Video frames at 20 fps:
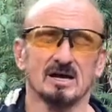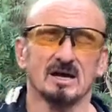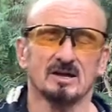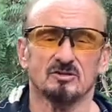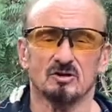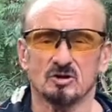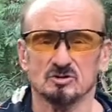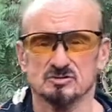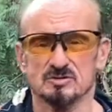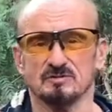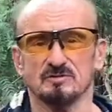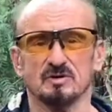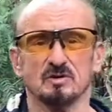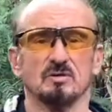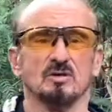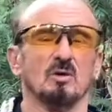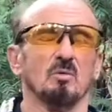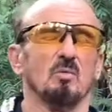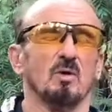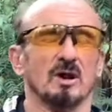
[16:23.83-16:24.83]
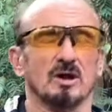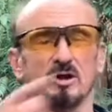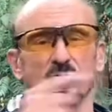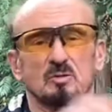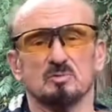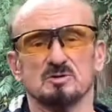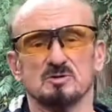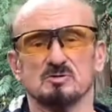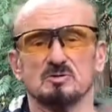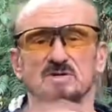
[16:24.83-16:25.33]
Those of you that want to go
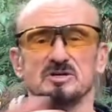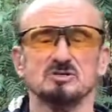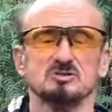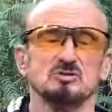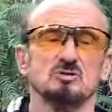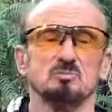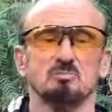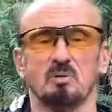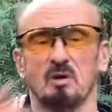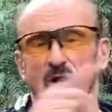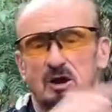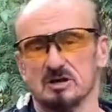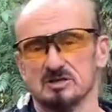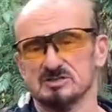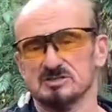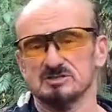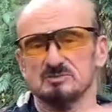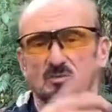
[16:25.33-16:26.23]
between 2 parks at